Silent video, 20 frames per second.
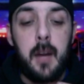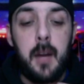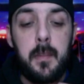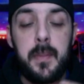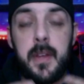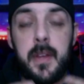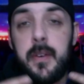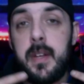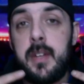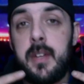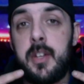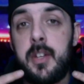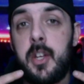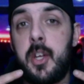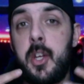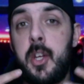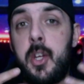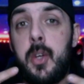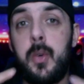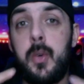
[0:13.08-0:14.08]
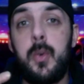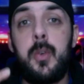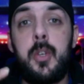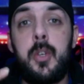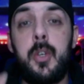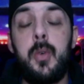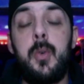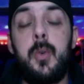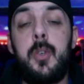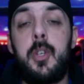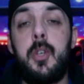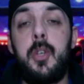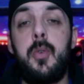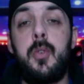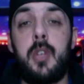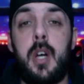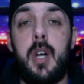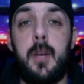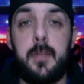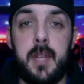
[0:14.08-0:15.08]
There is a huge
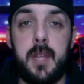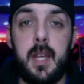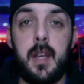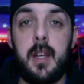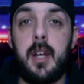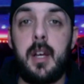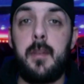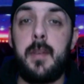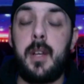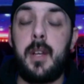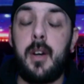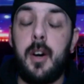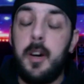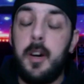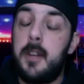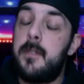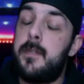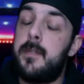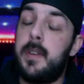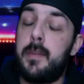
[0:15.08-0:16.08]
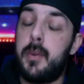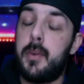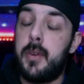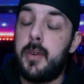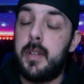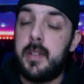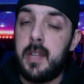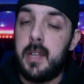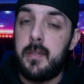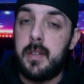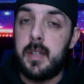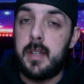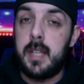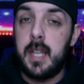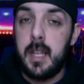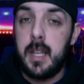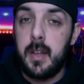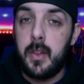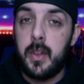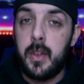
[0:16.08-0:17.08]
update coming on February
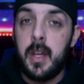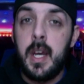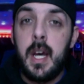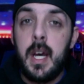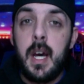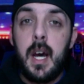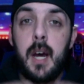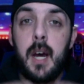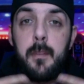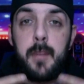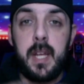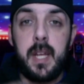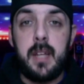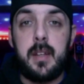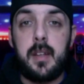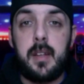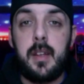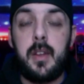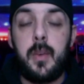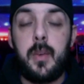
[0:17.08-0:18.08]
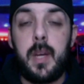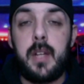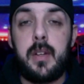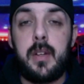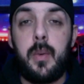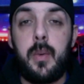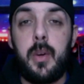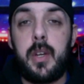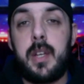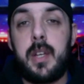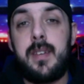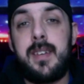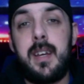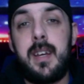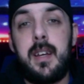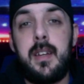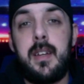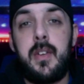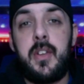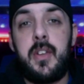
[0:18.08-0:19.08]
17th. Basically, the way it's going to work is,
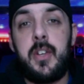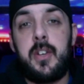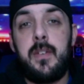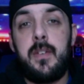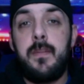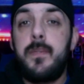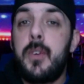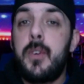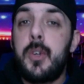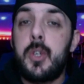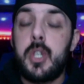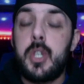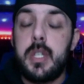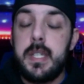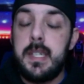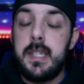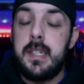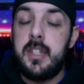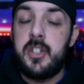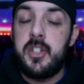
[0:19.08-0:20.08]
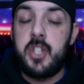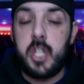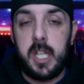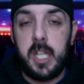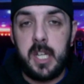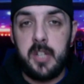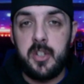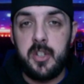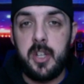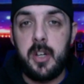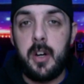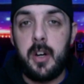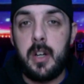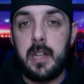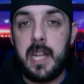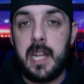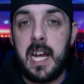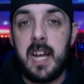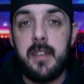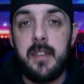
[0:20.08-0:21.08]
guys, the conversion is changing
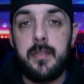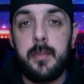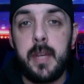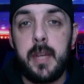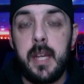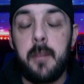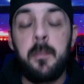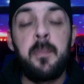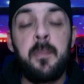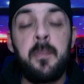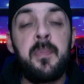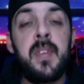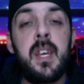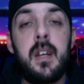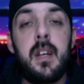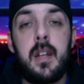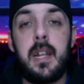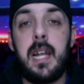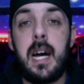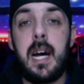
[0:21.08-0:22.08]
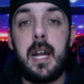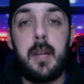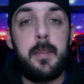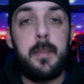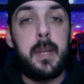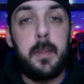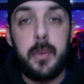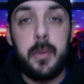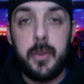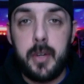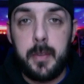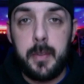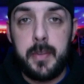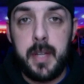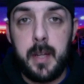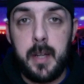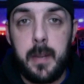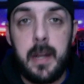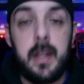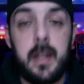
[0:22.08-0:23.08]
on Liveme. A lot of people are
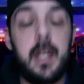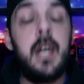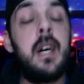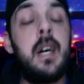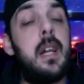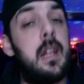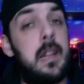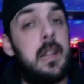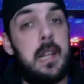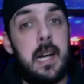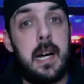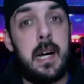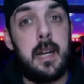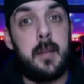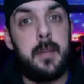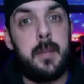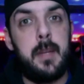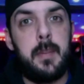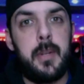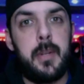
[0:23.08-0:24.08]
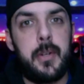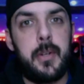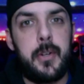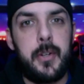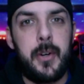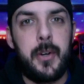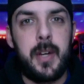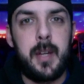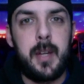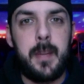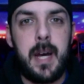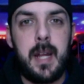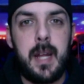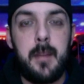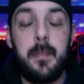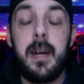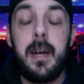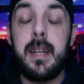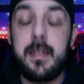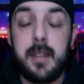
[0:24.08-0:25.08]
upset about it. A lot of people are annoyed about it,
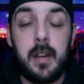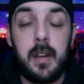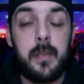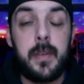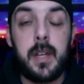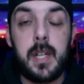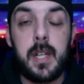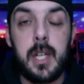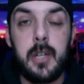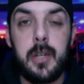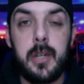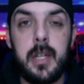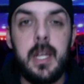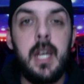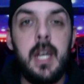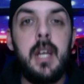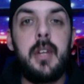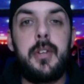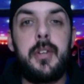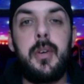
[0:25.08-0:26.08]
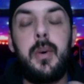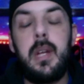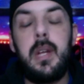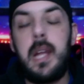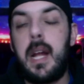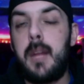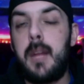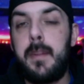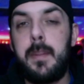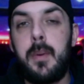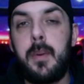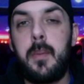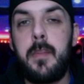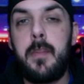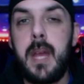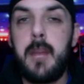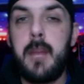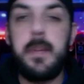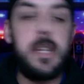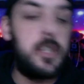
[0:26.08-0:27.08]
myself included. So a lot of people
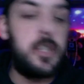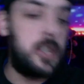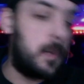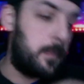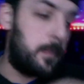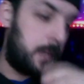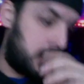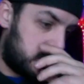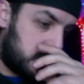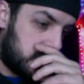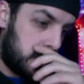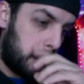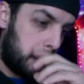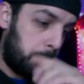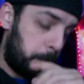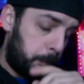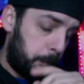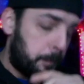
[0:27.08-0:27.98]
may be jumping ship